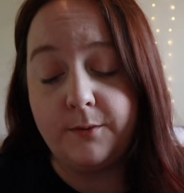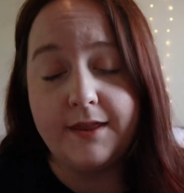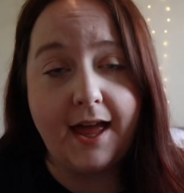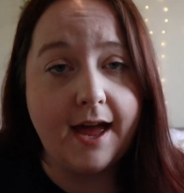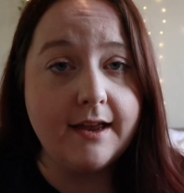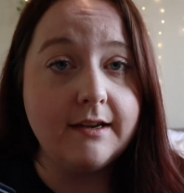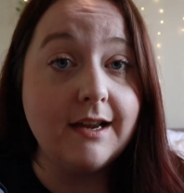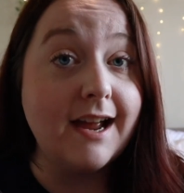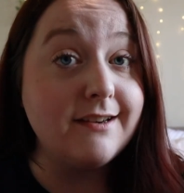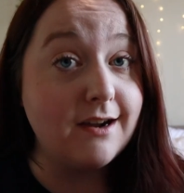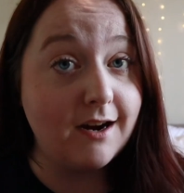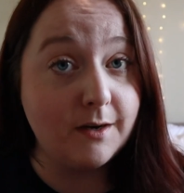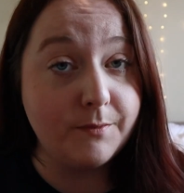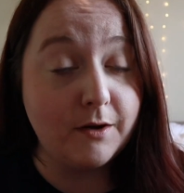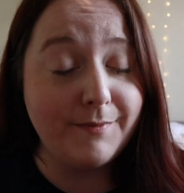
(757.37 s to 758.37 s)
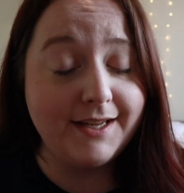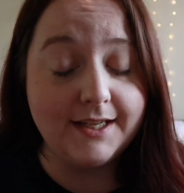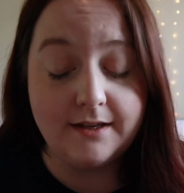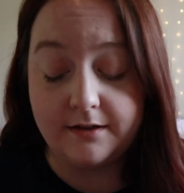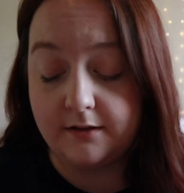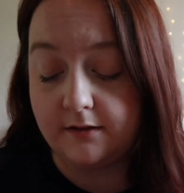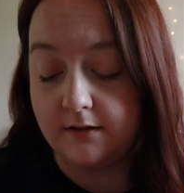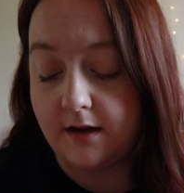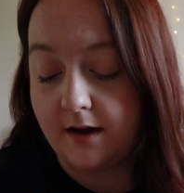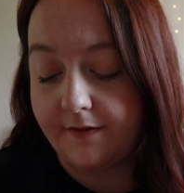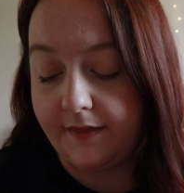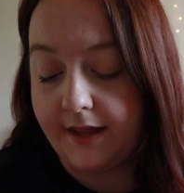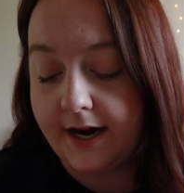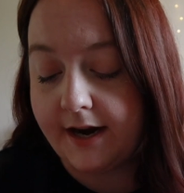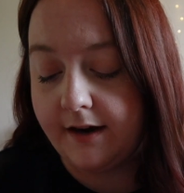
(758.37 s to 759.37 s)
that I talk about my Kindle on
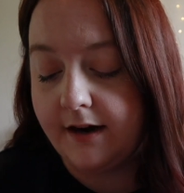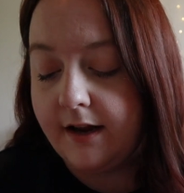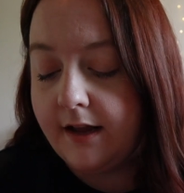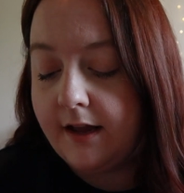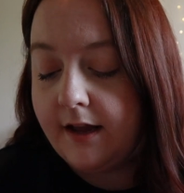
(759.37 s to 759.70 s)
there.